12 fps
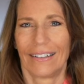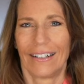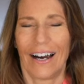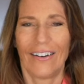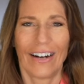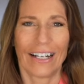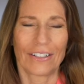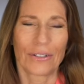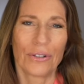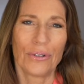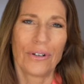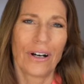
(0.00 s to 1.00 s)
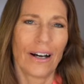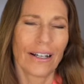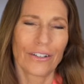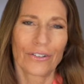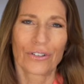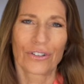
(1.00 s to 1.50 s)
All right. So you
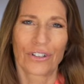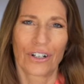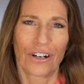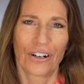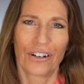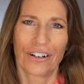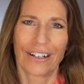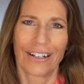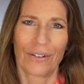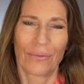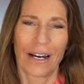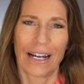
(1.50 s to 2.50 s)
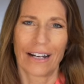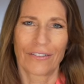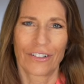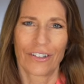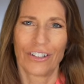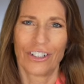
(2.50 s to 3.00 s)
got your start right
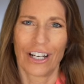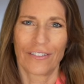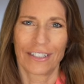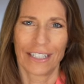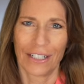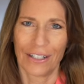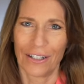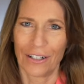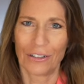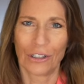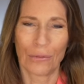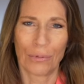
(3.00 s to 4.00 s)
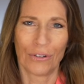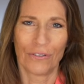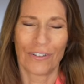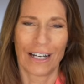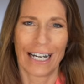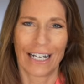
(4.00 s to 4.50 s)
after the GFC, the Global
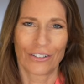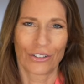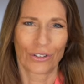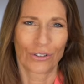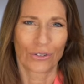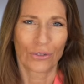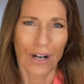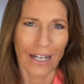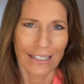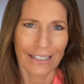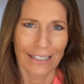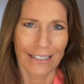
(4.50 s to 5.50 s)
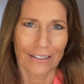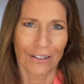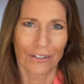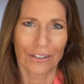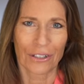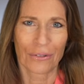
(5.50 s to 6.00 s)
Financial Crisis,
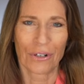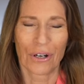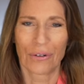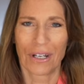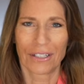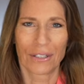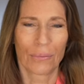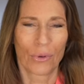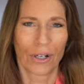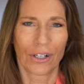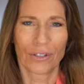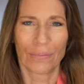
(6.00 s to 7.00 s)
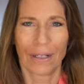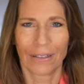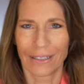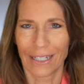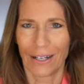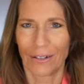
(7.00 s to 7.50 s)
also known as the mortgage
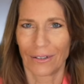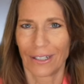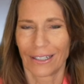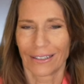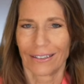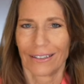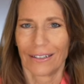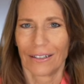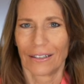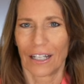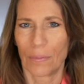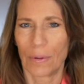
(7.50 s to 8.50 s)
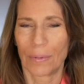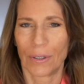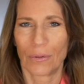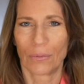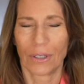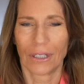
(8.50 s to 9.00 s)
meltdown. A lot of people
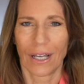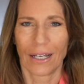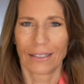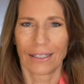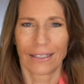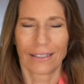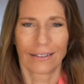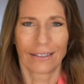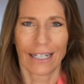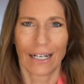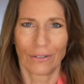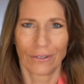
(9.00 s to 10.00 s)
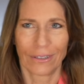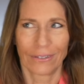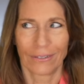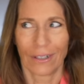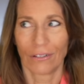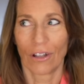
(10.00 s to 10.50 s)
don't realize it took down
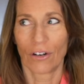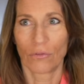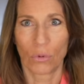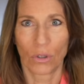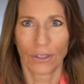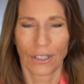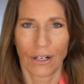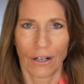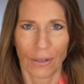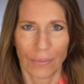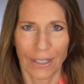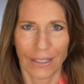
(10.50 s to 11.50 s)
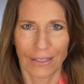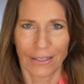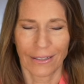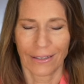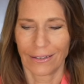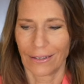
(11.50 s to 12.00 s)
a lot of world economies
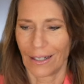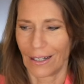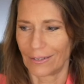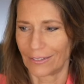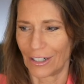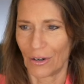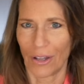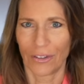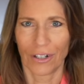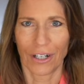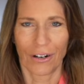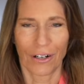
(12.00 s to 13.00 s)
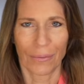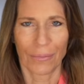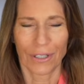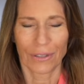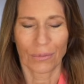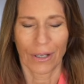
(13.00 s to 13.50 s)
and other
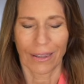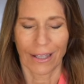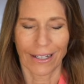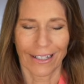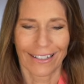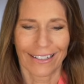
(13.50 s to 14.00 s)
economies with it.